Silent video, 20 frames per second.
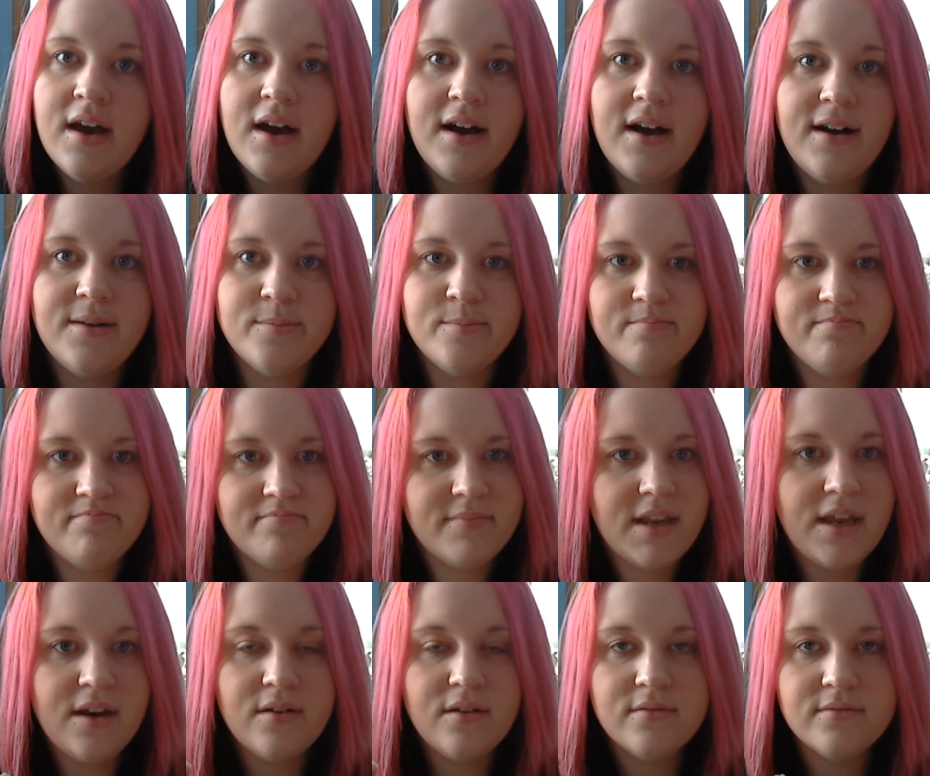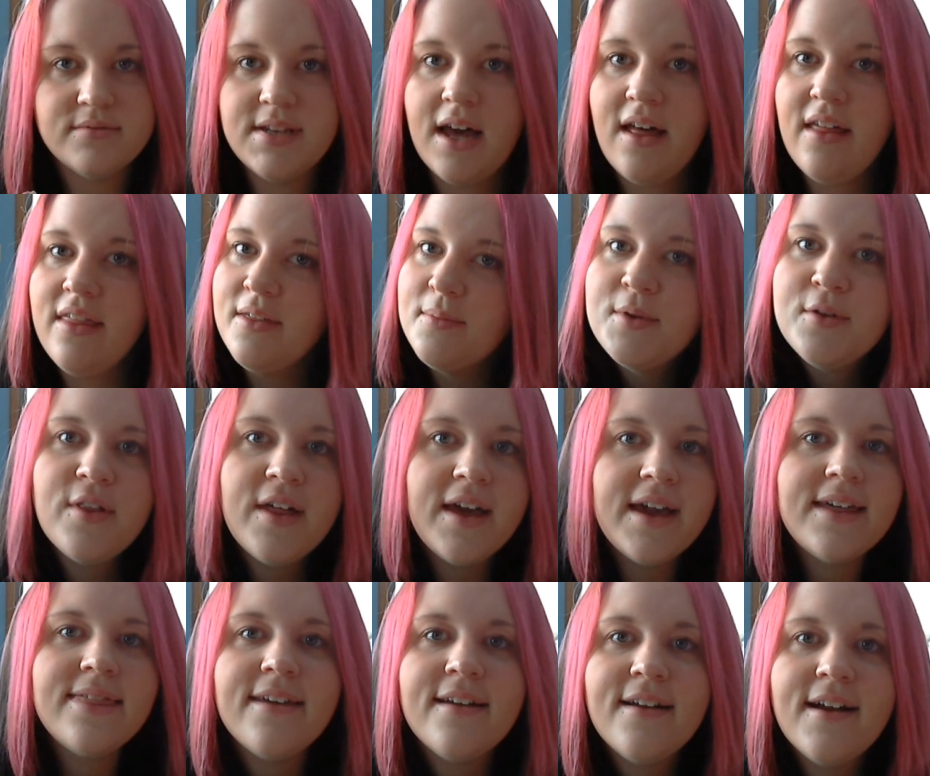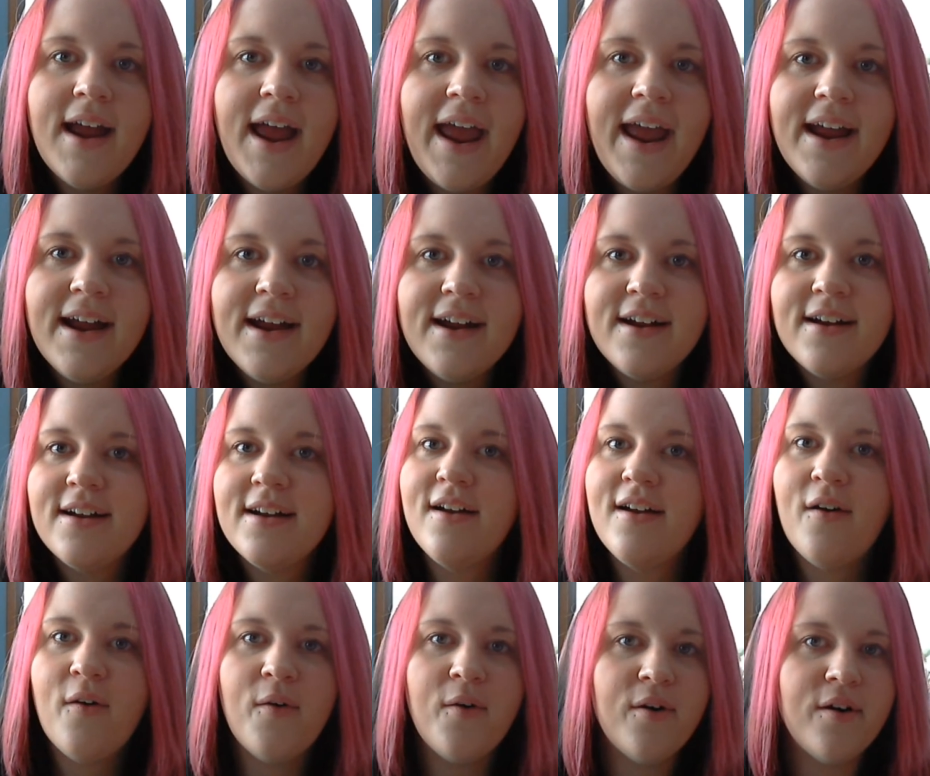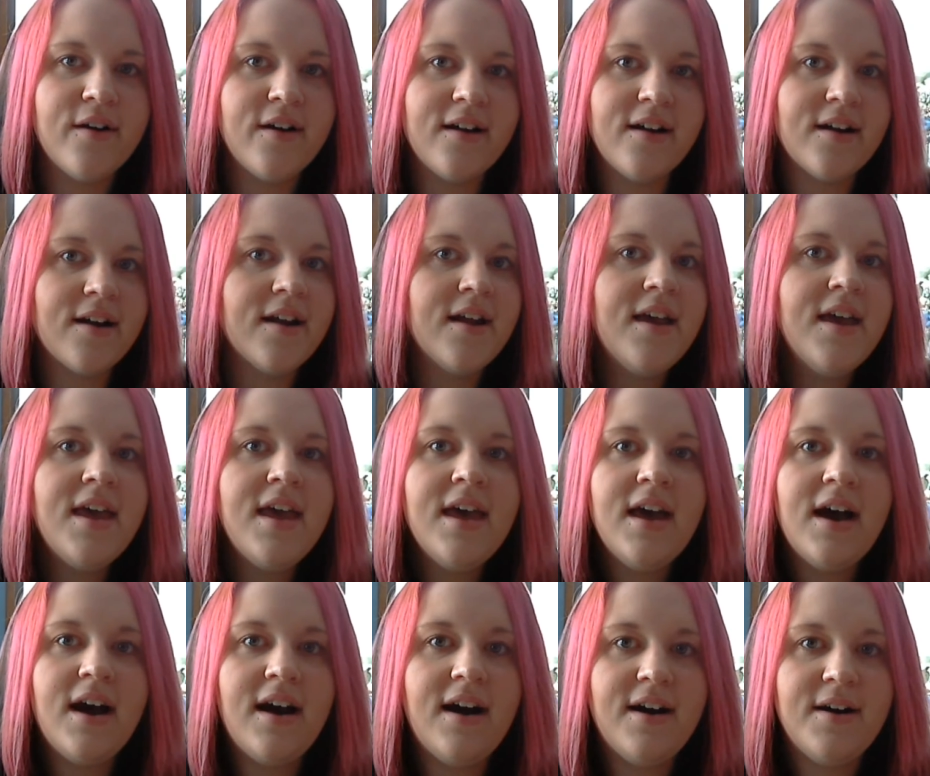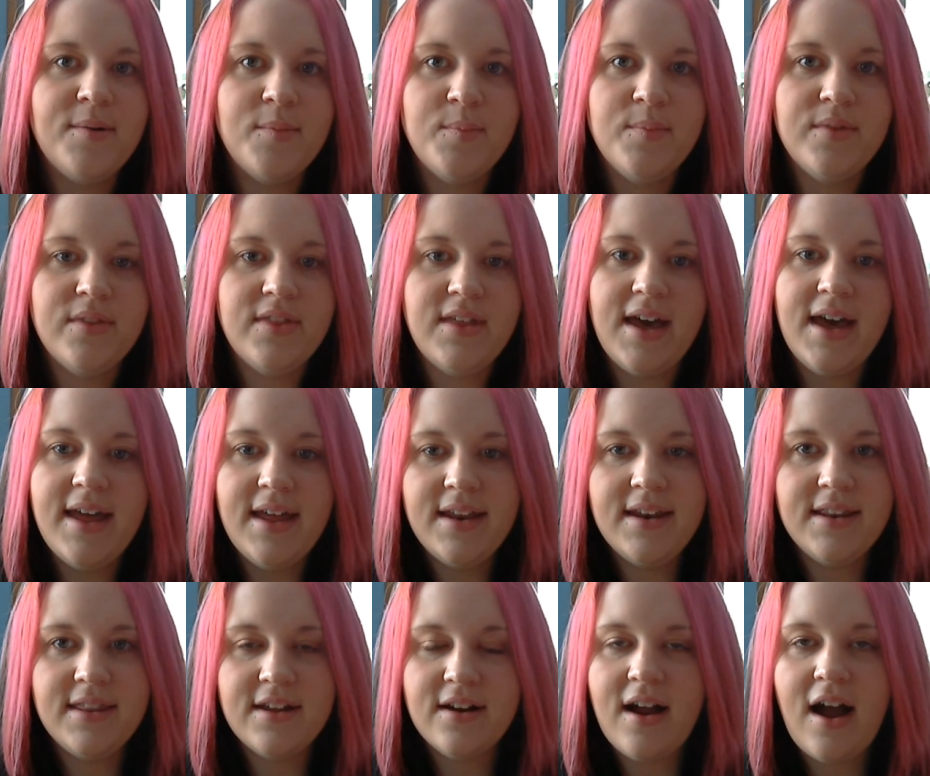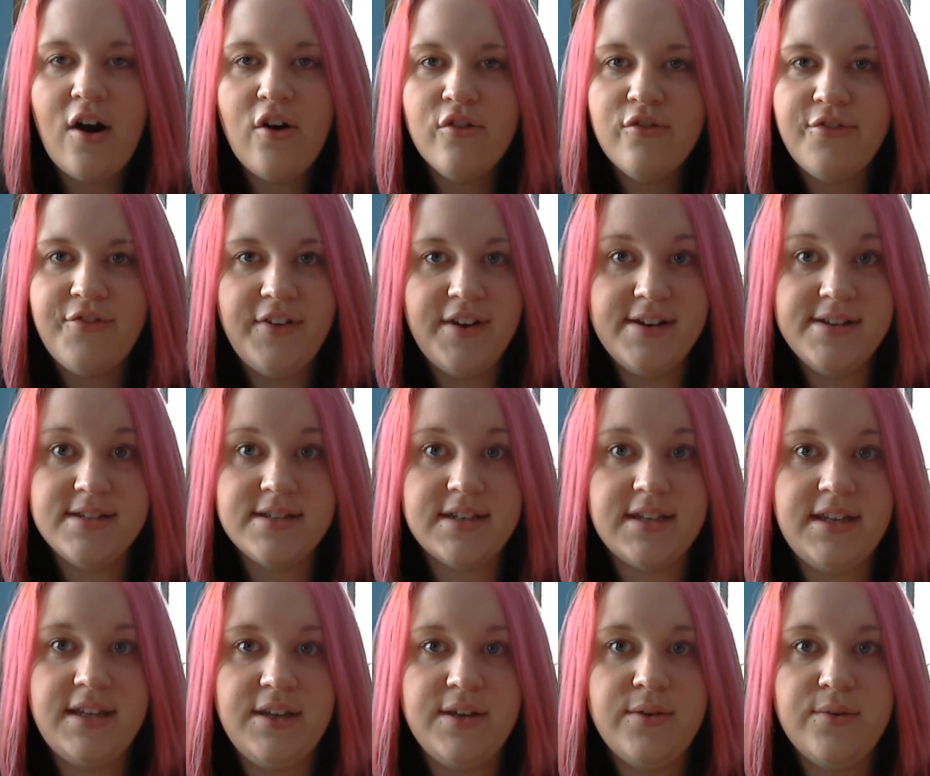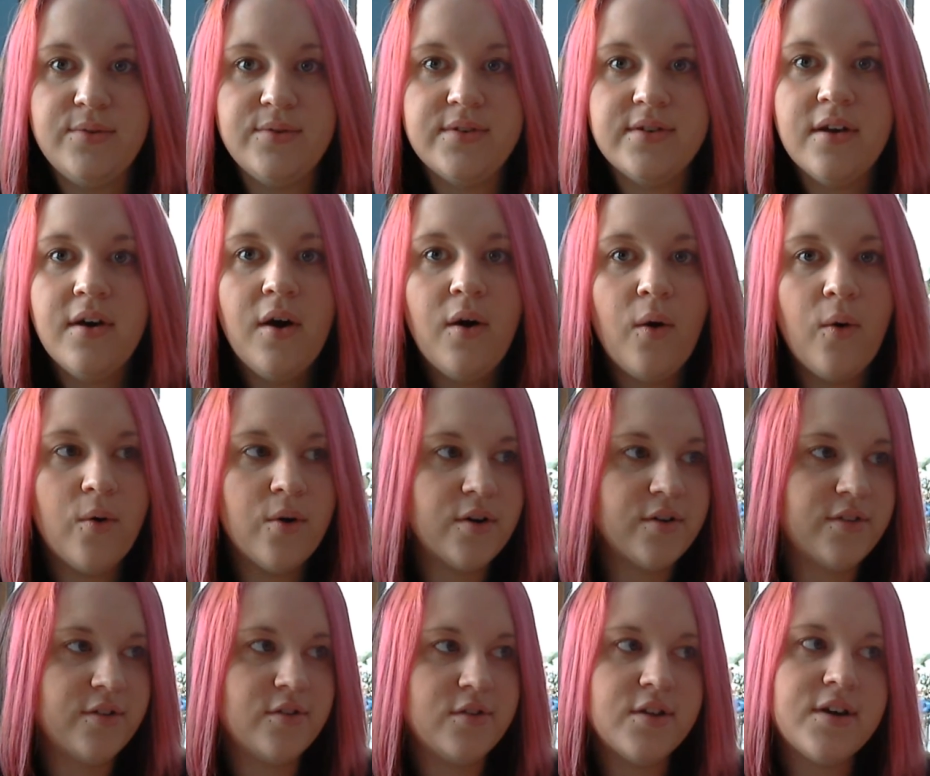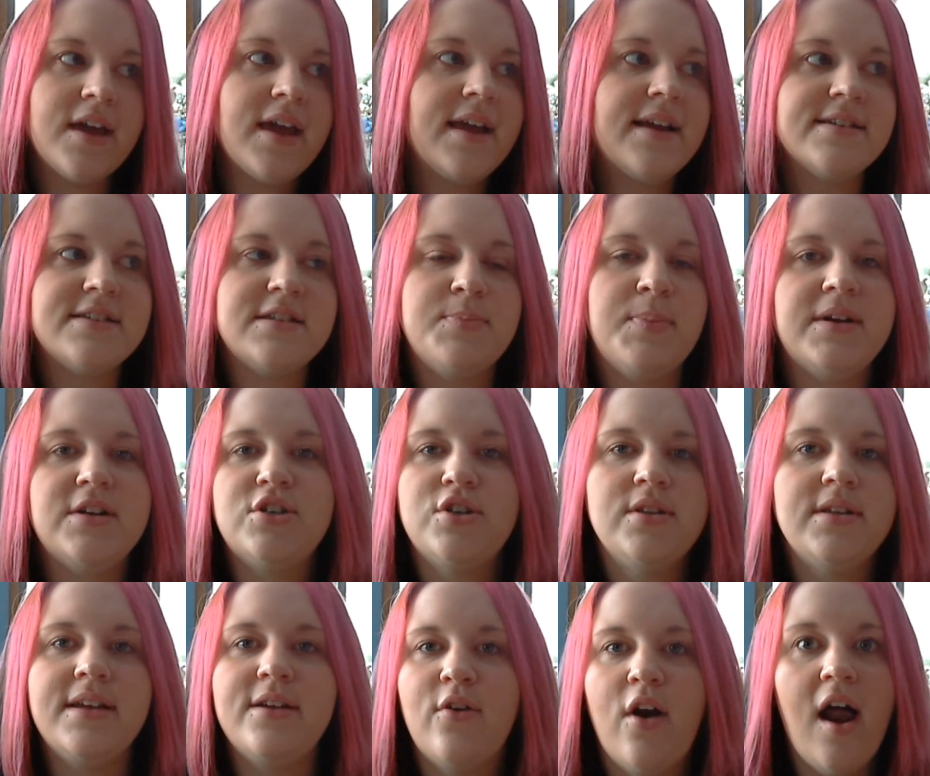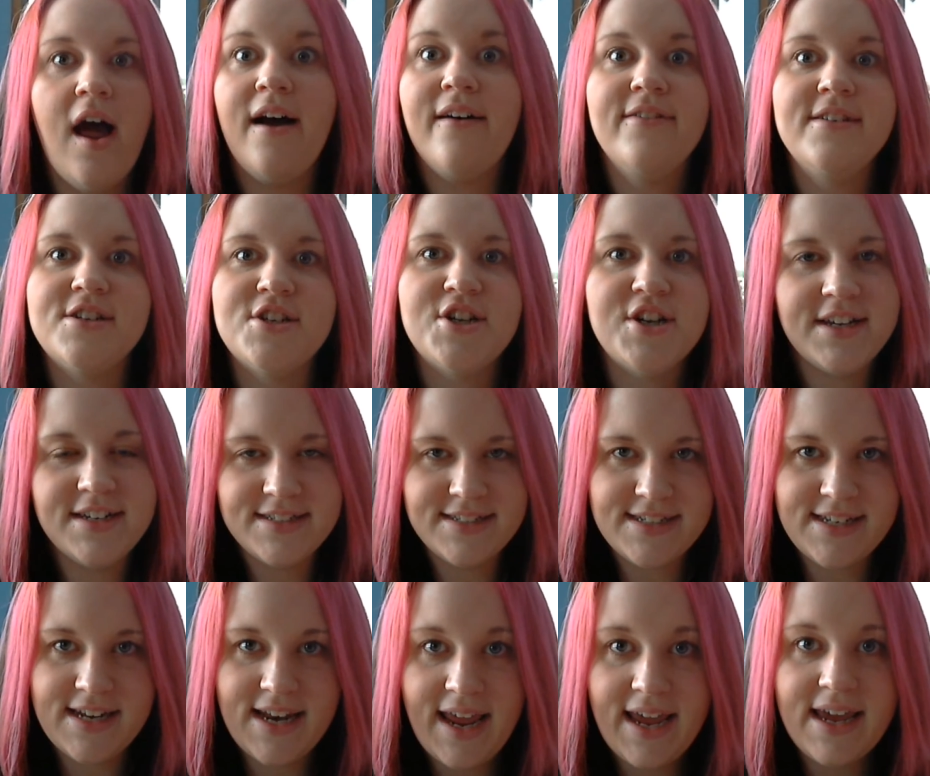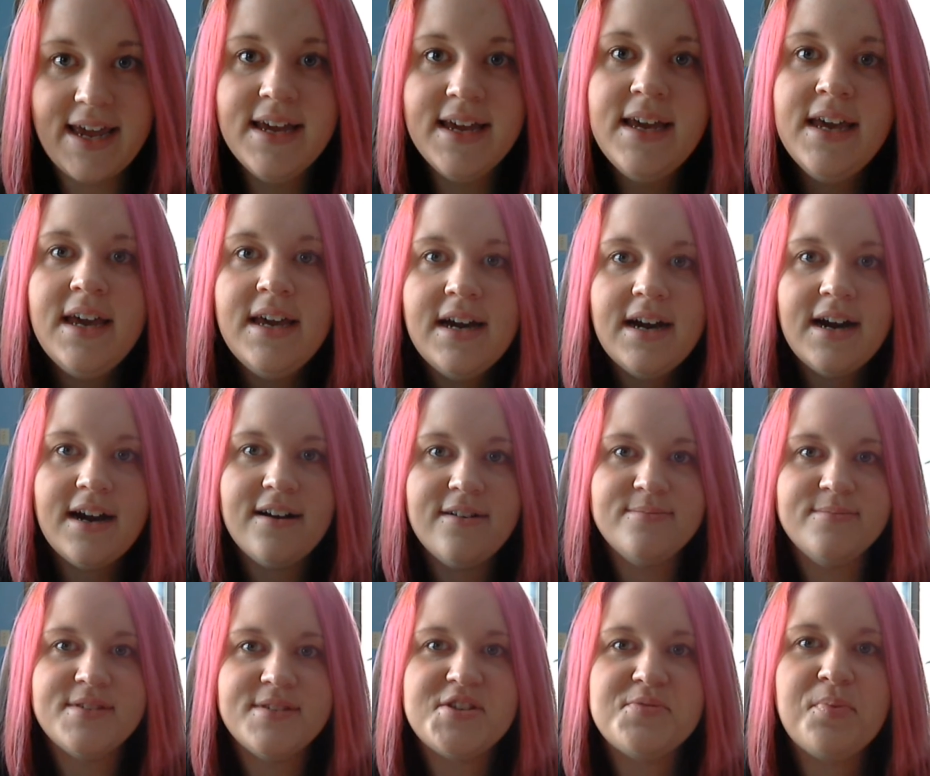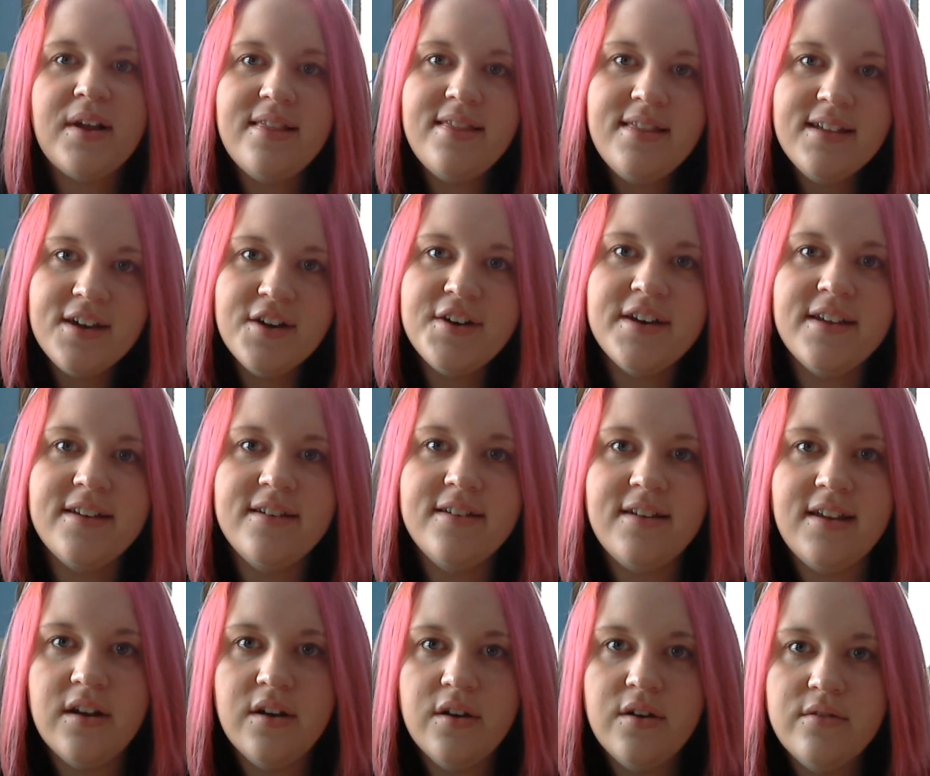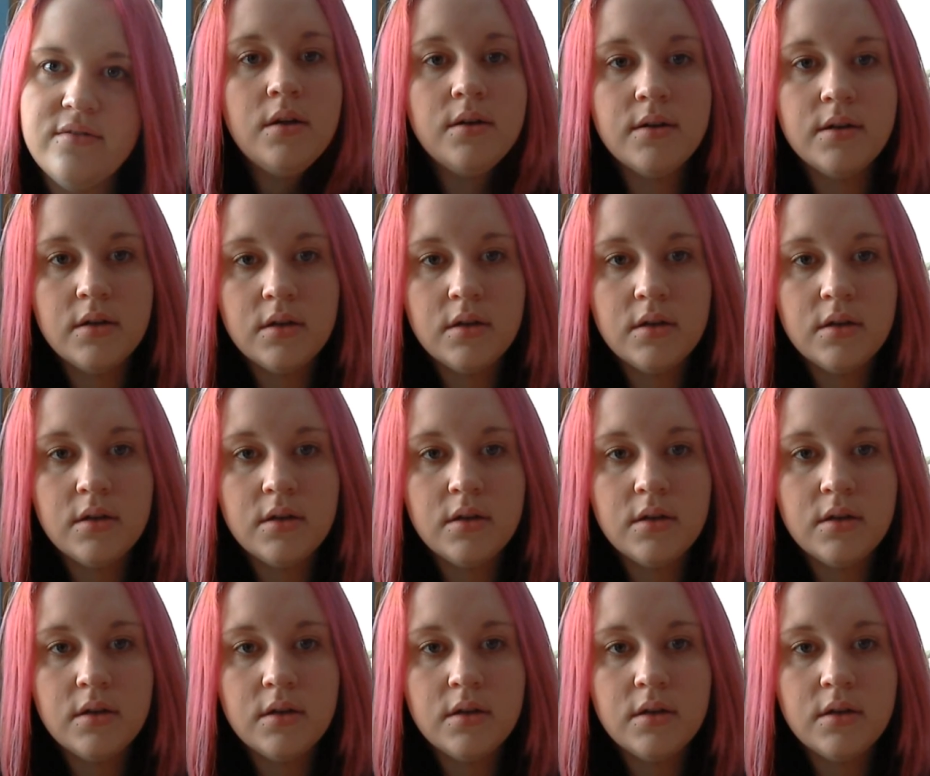You know, tell them you like their hair, or that their outfit is cute, or they're looking especially ravishing today. Spread the good, you know?